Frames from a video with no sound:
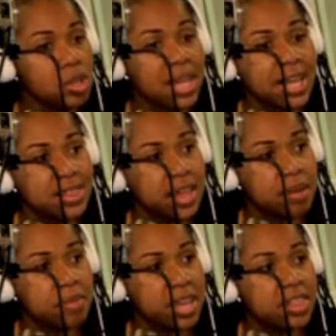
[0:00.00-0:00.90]
will land
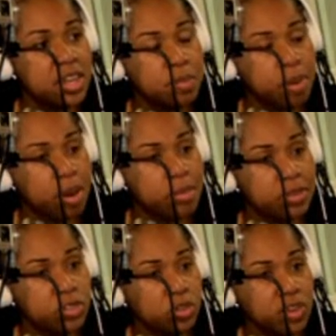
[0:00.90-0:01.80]
them in the
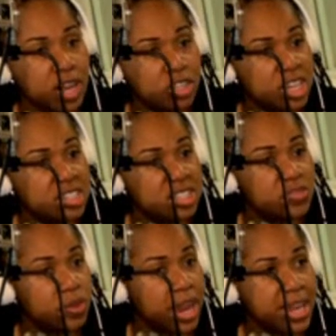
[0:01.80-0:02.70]
Department of Juvenile
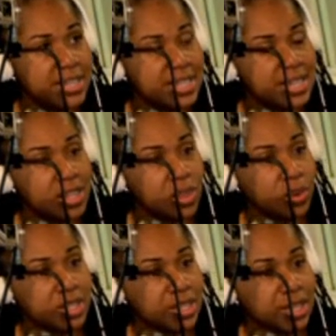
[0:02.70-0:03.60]
Justice for 18 to
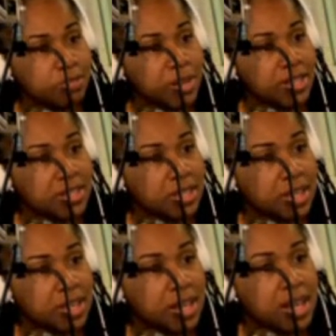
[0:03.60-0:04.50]
36 months.
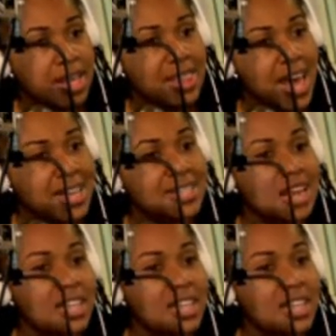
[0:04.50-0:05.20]
That is